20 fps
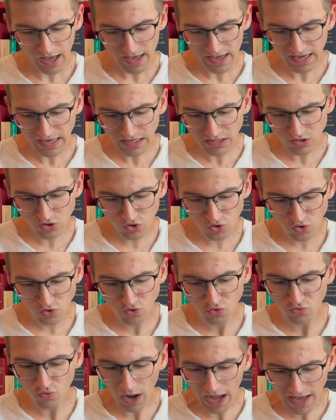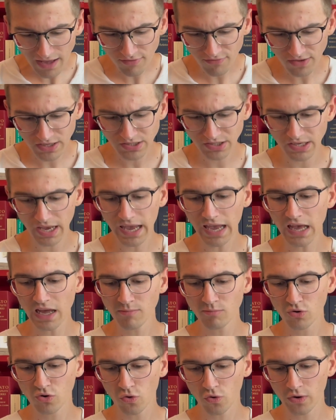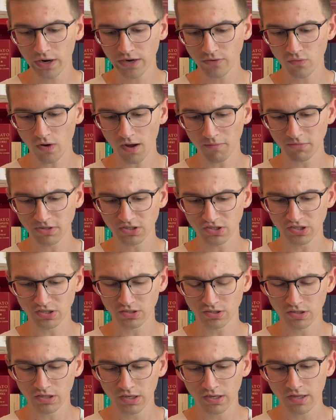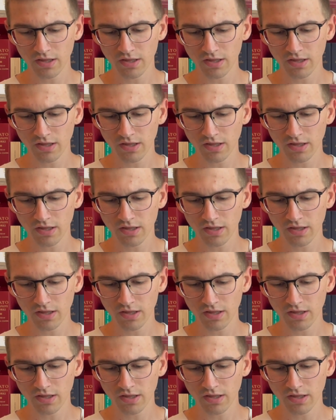In Dreyfus and McCrory and Robinson,